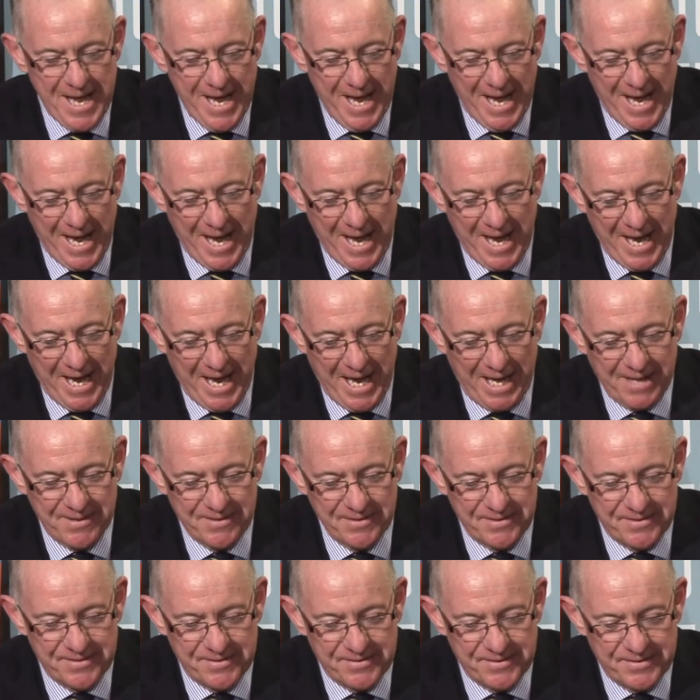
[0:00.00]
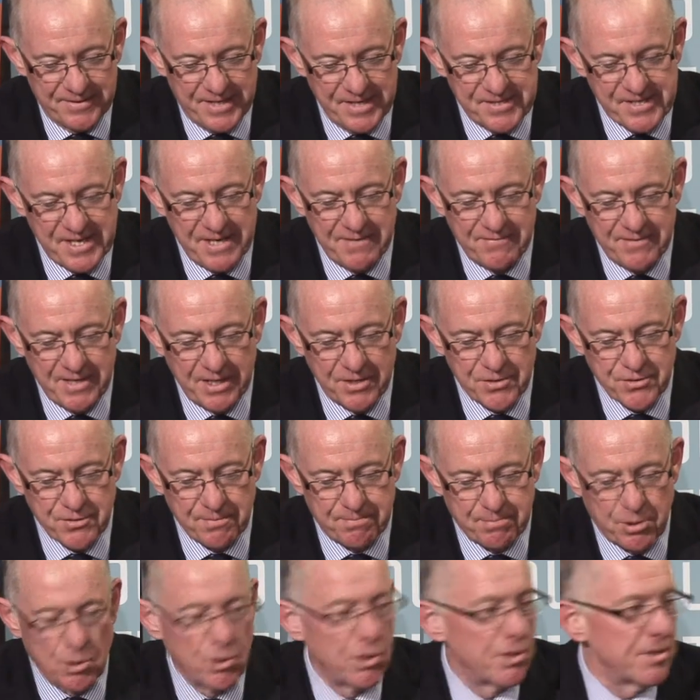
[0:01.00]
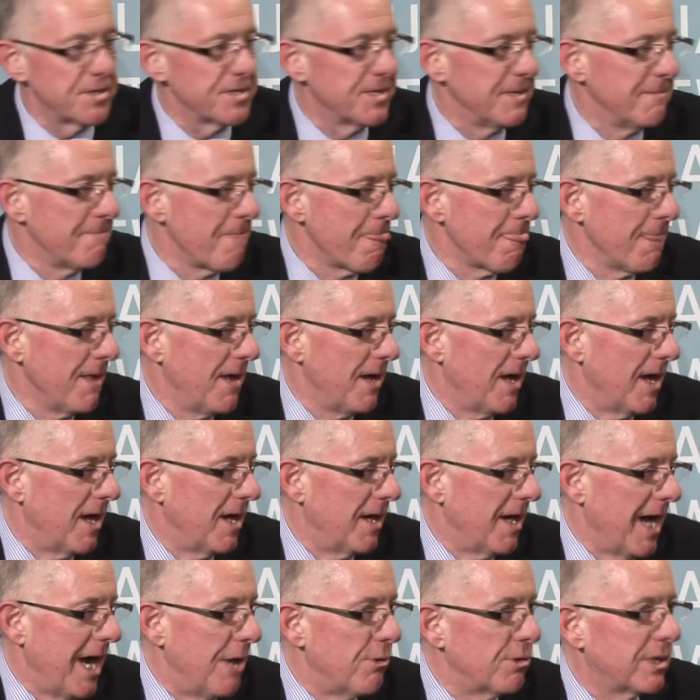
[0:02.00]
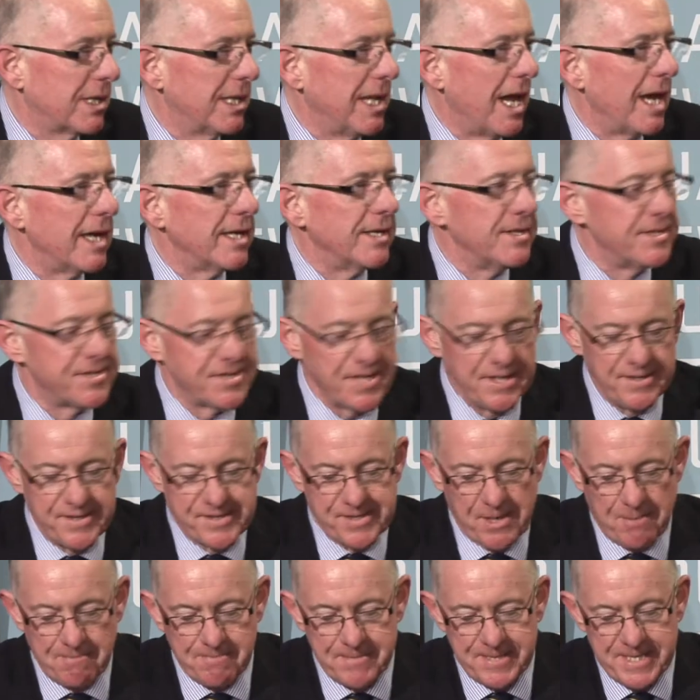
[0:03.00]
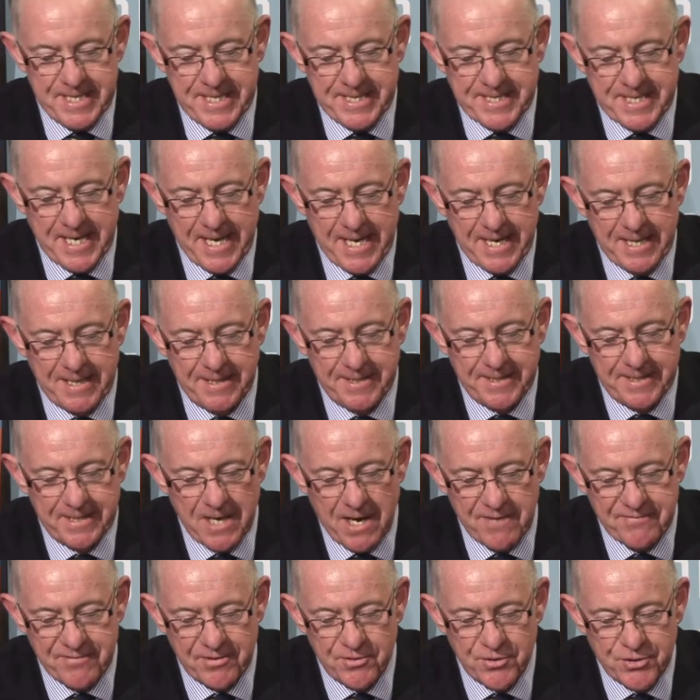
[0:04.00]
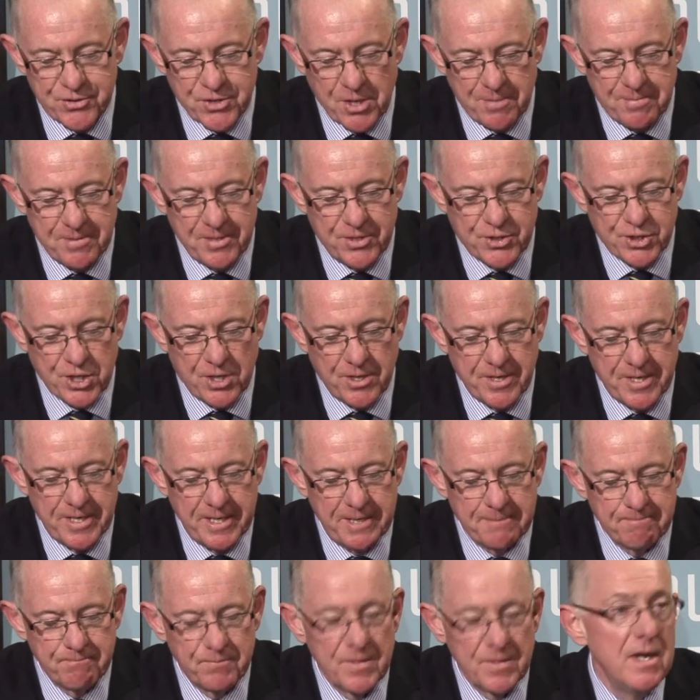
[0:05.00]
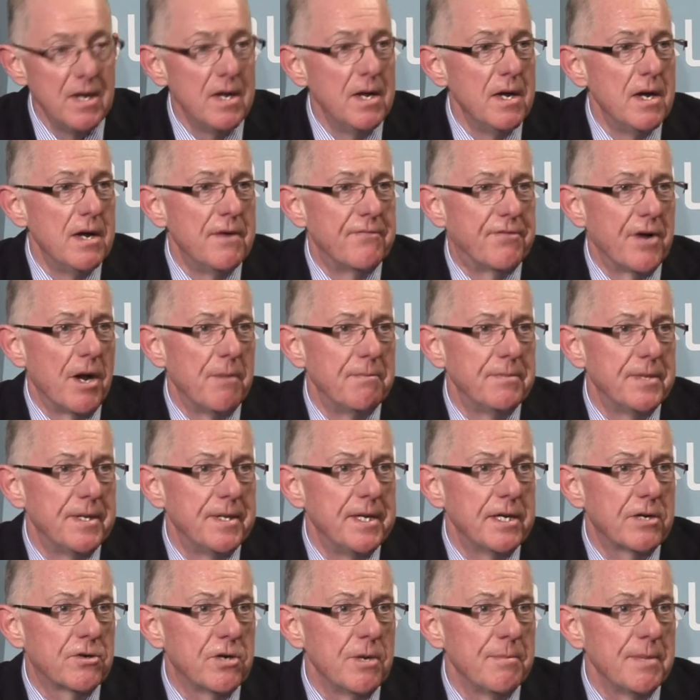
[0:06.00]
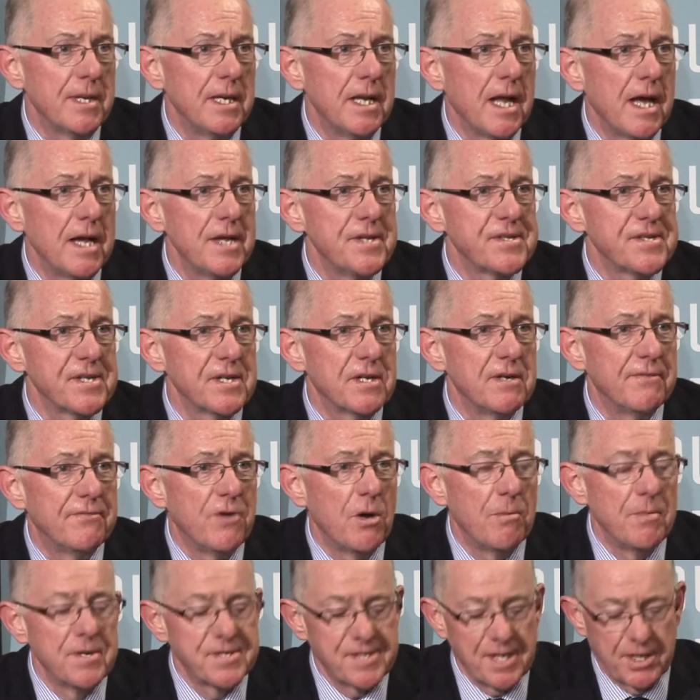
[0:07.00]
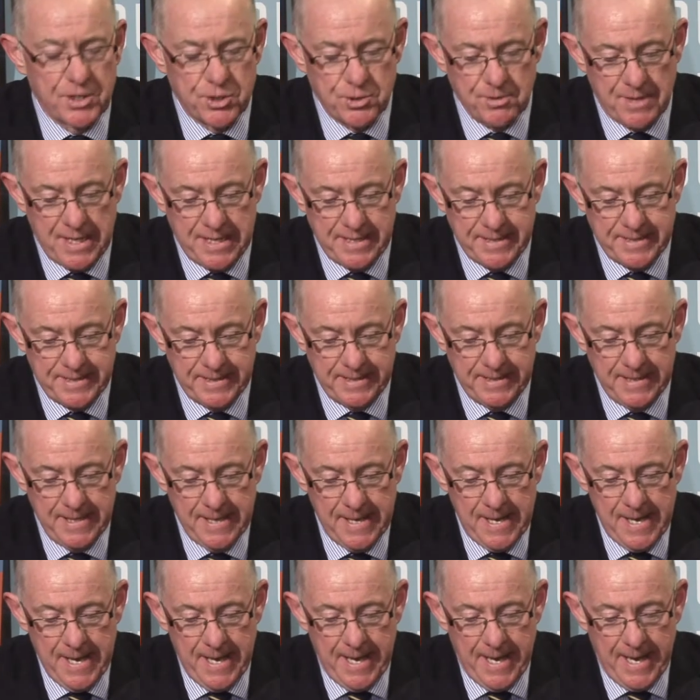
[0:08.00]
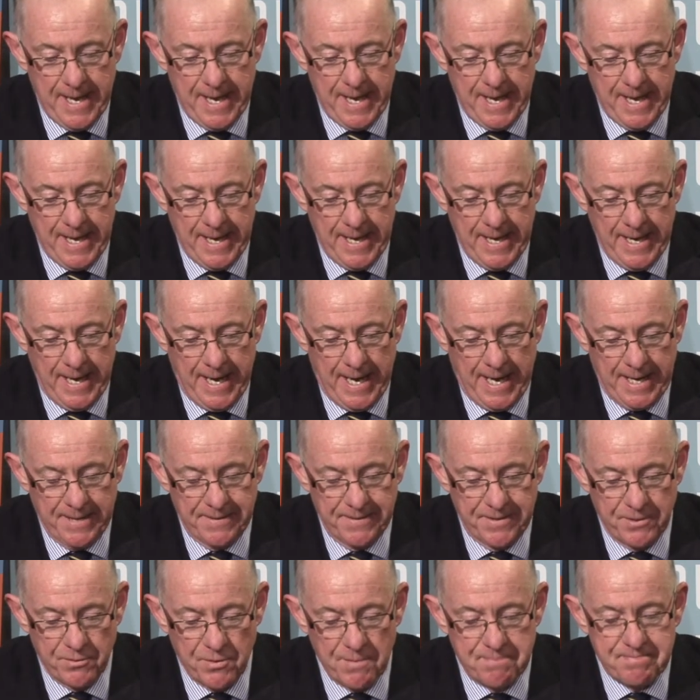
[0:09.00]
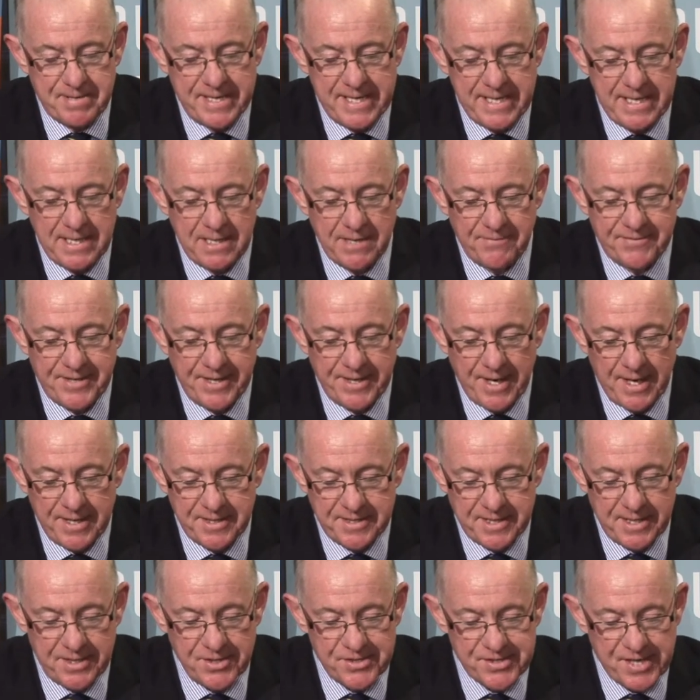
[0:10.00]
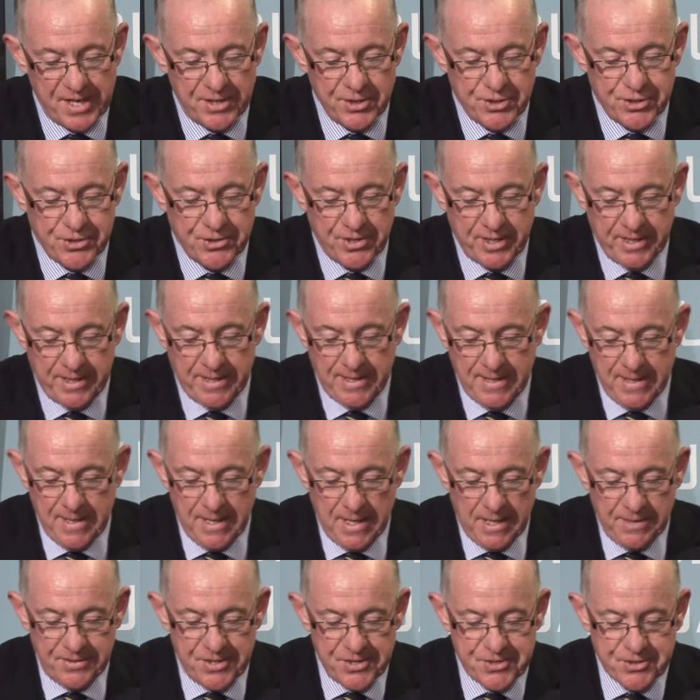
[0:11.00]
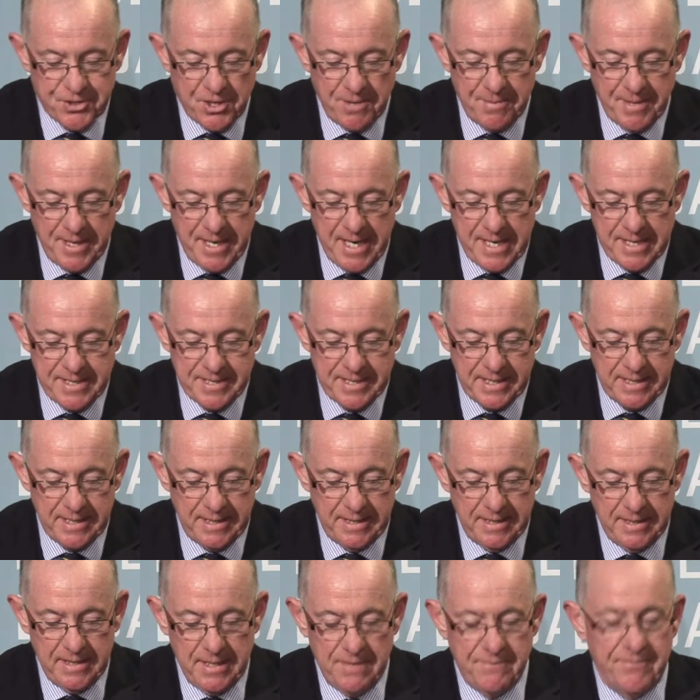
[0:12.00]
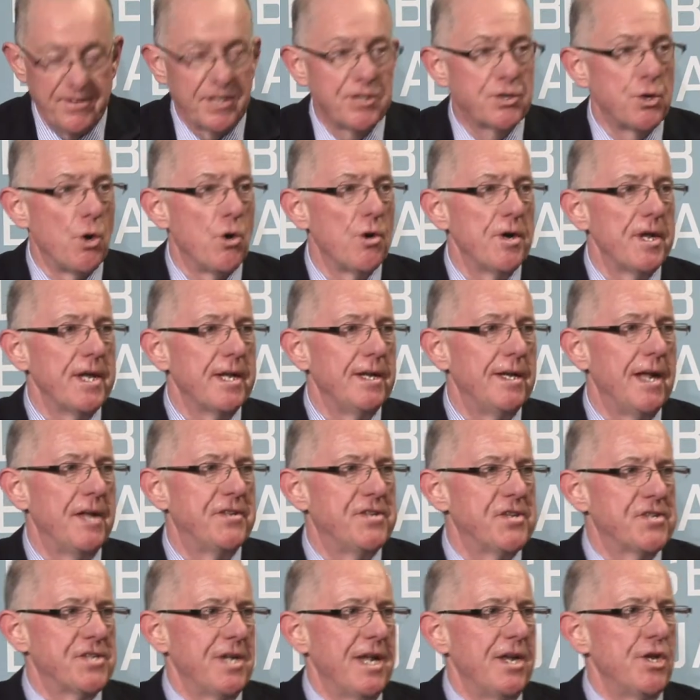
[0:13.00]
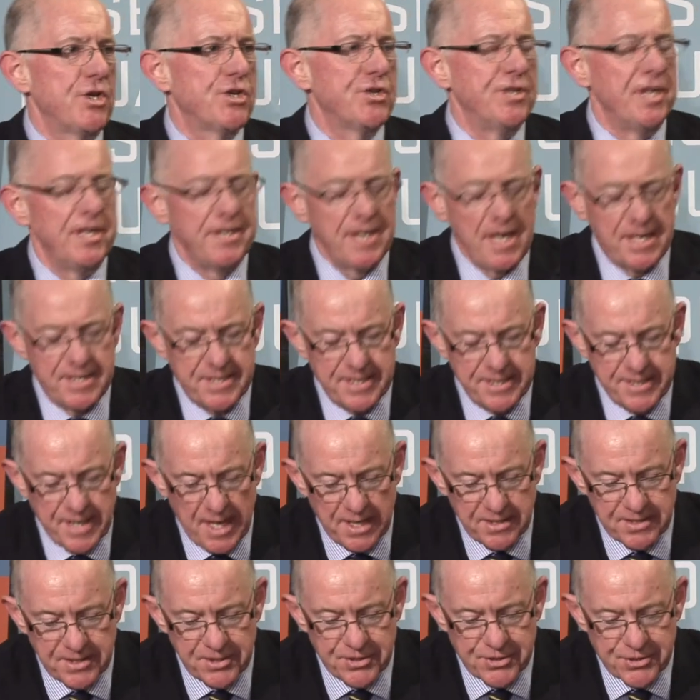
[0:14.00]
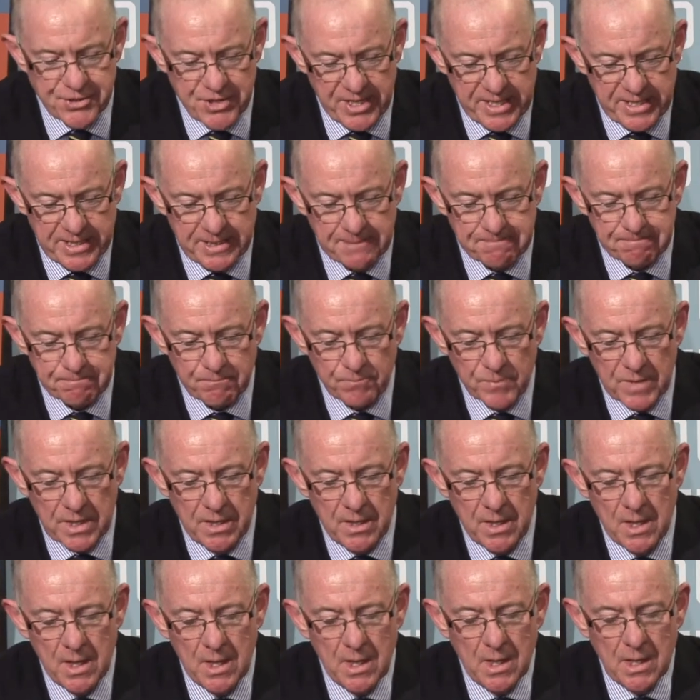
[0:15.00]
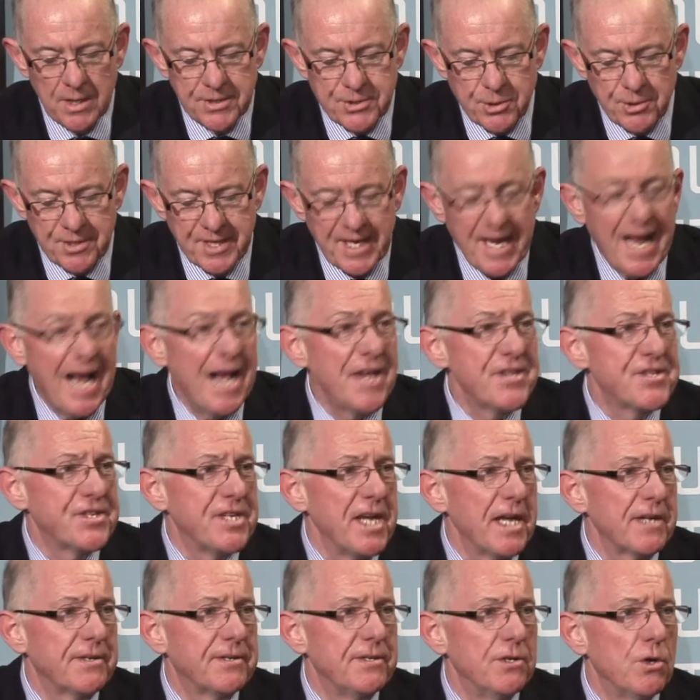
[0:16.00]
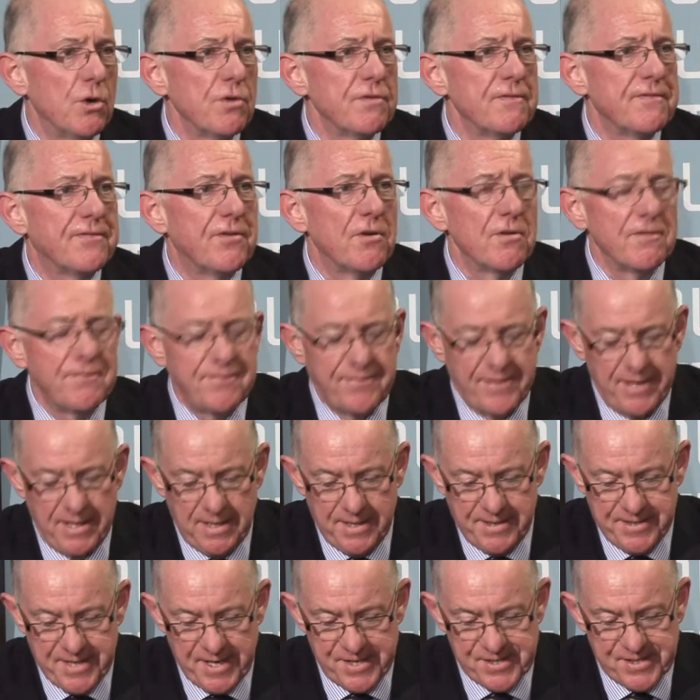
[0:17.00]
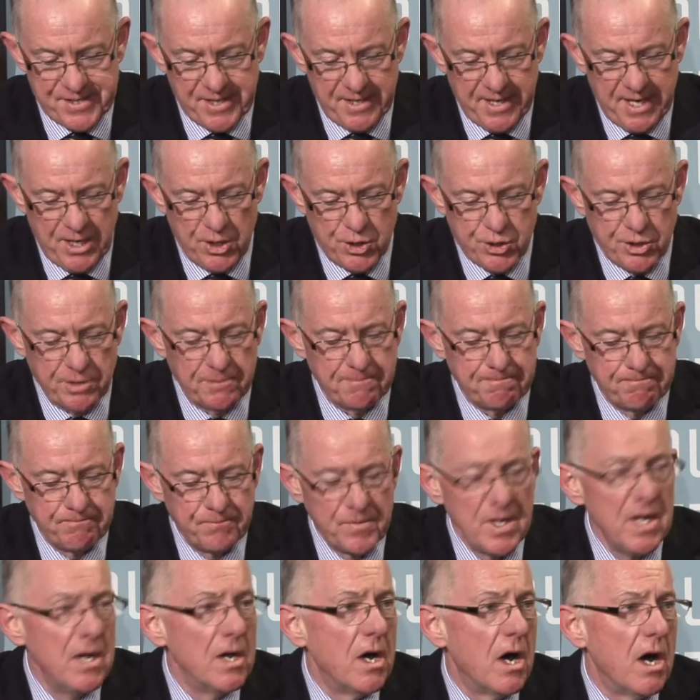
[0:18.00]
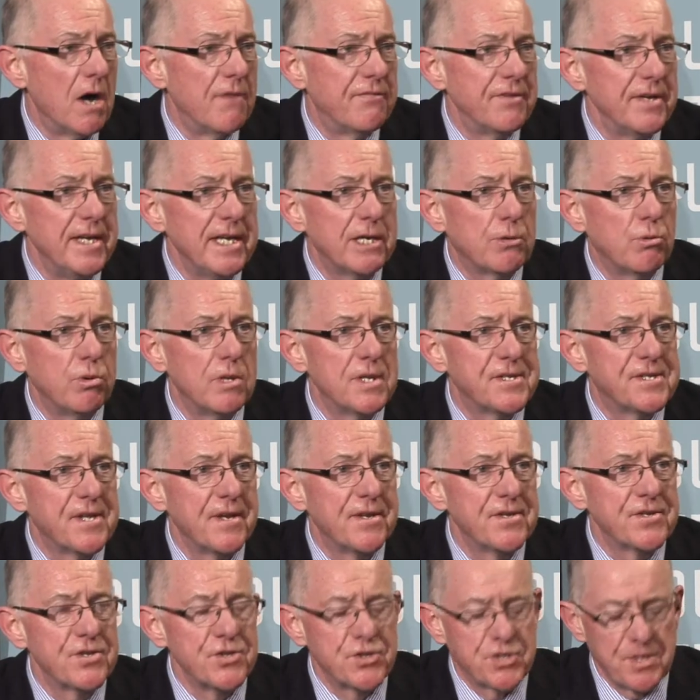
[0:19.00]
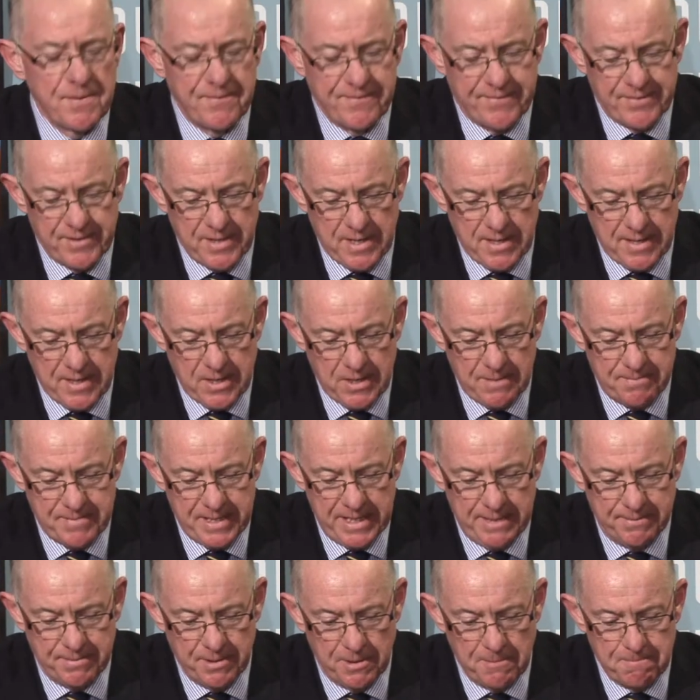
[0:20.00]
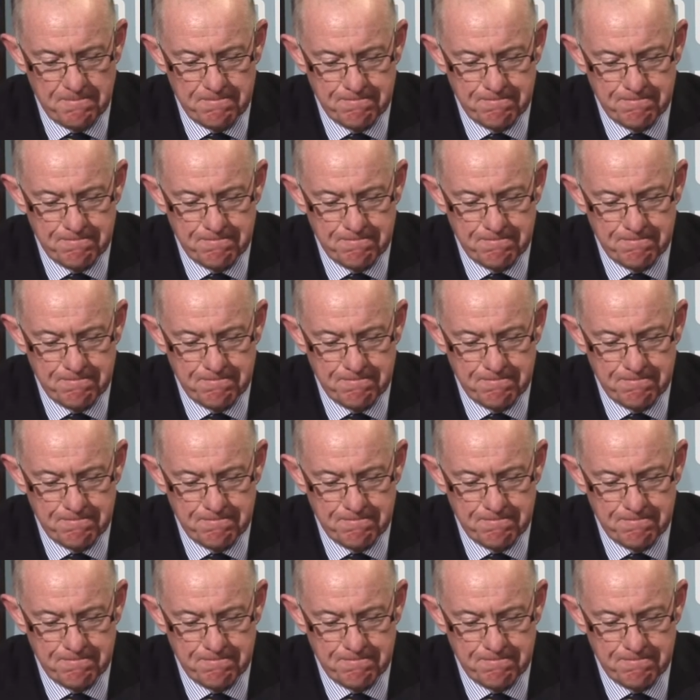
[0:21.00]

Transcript: And this evening's report outlines in some detail the often troubled journey from the decriminalising of homosexuality and the repeal of the 19th century discriminating Victorian legislation in 1993 to the as yet unfulfilled destination of equal citizenship for all our people,